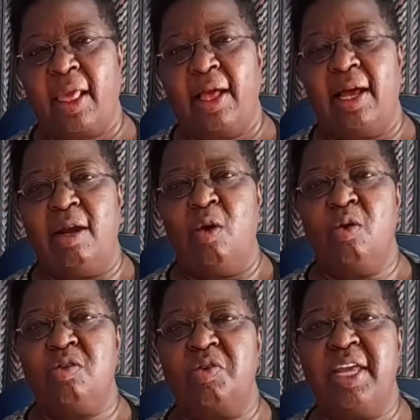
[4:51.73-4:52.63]
A long
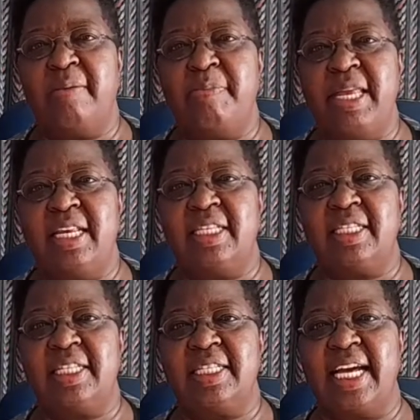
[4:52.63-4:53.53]
drink means
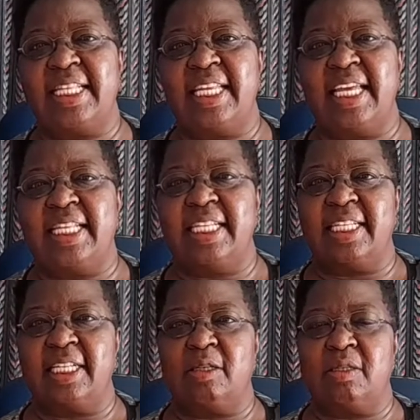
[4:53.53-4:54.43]
that it is
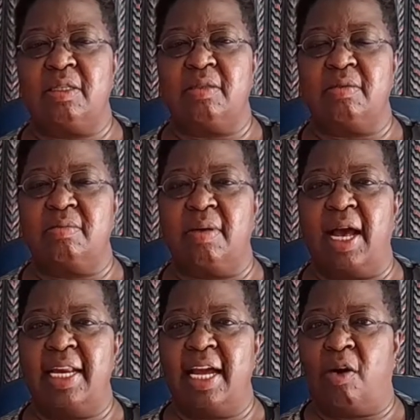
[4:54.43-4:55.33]

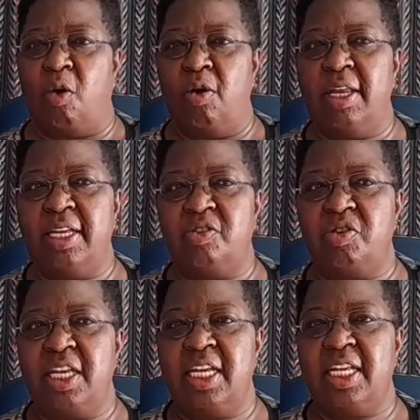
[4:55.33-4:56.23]
an alcoholic
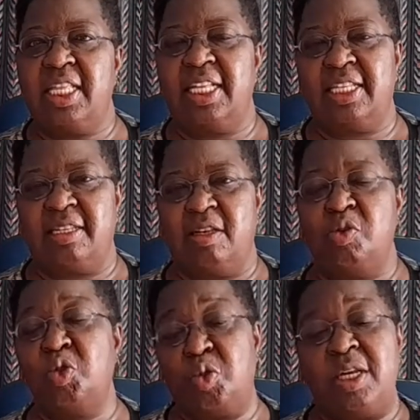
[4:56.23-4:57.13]
drink that
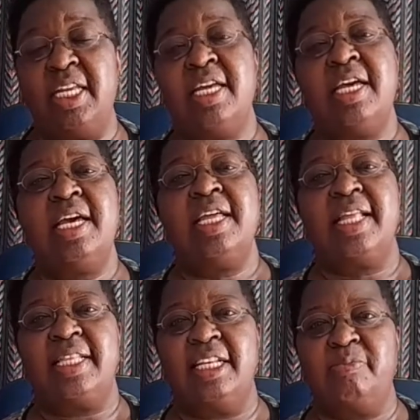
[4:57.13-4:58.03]

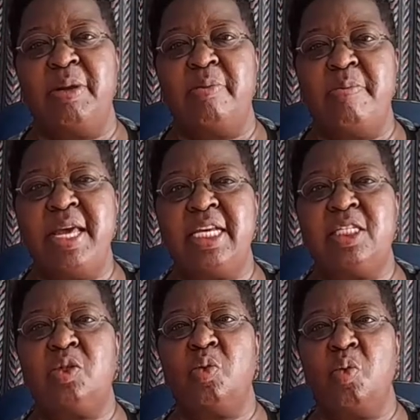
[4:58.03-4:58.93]
has been
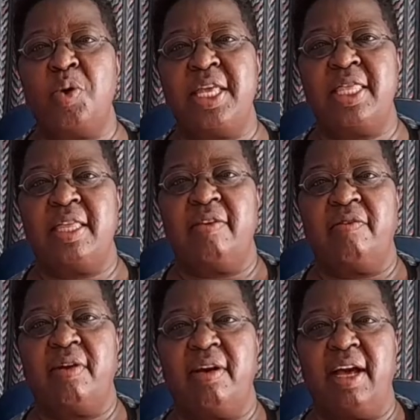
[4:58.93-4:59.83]
mixed with
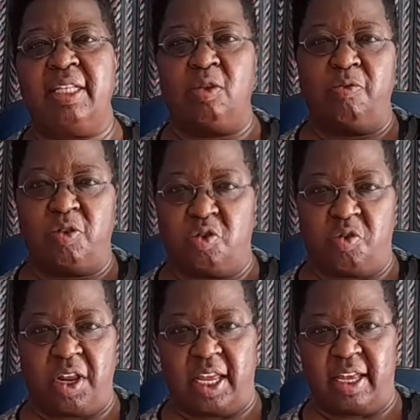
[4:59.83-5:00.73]
a soft
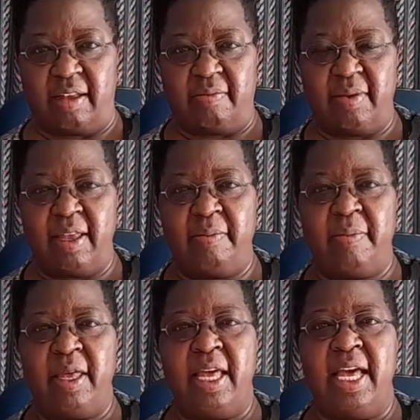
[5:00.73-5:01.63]
drink. Yeah,
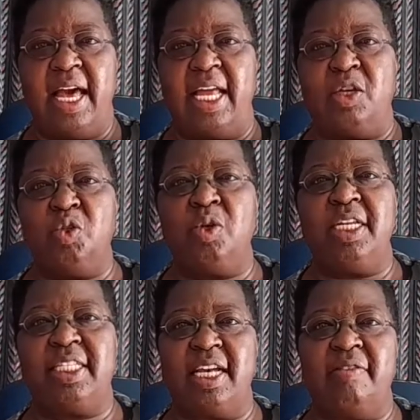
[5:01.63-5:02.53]
and usually
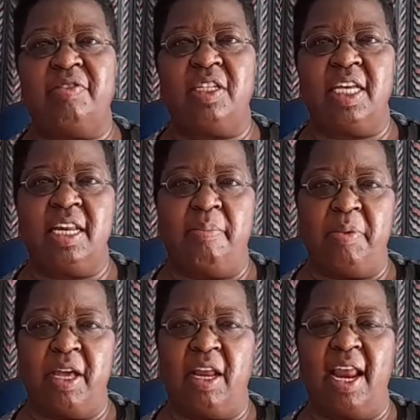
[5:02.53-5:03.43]
served in a
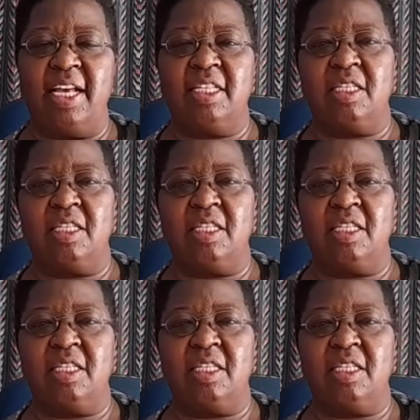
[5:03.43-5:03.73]
big glass,